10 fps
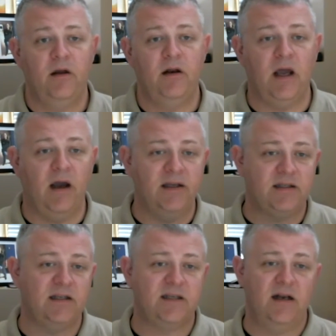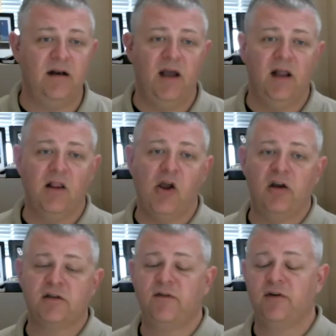Now, as I said,
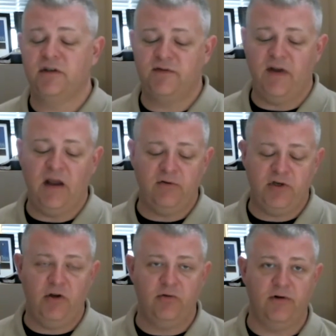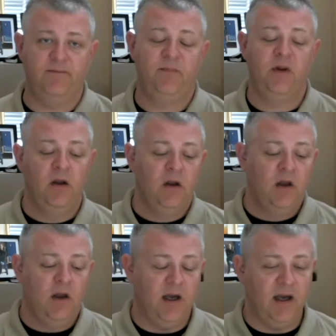lost versus found children.
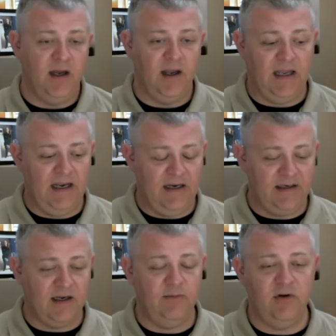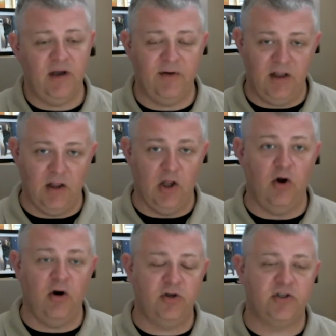Anytime you have a
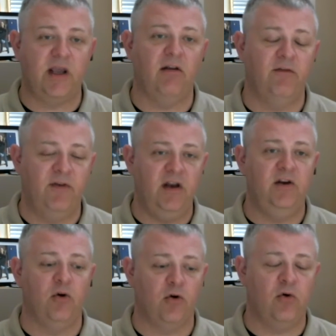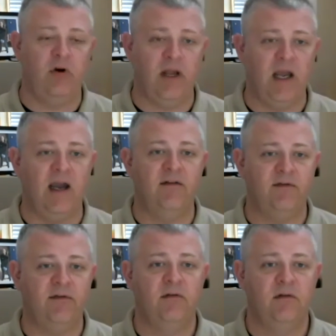large scale event, you're going to have
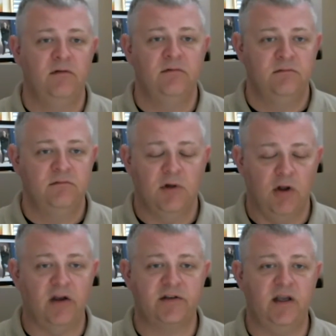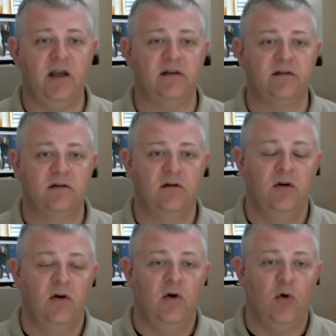lost kids
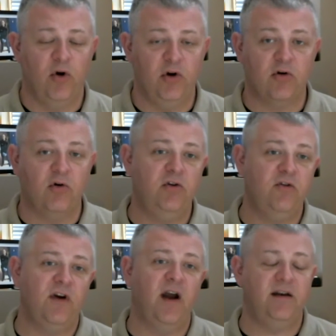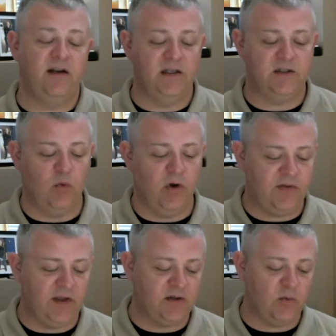or you're going to find kids. And one of
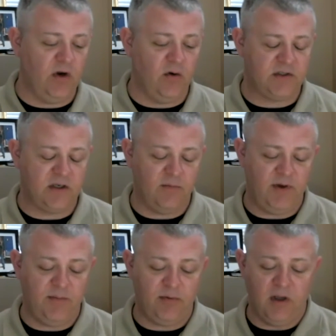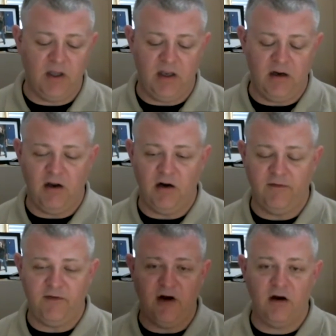the things that we always tell people at our
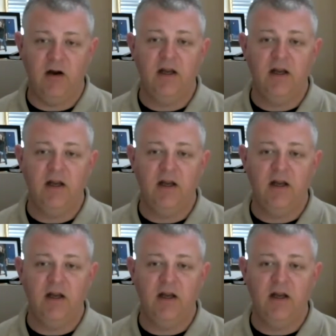fair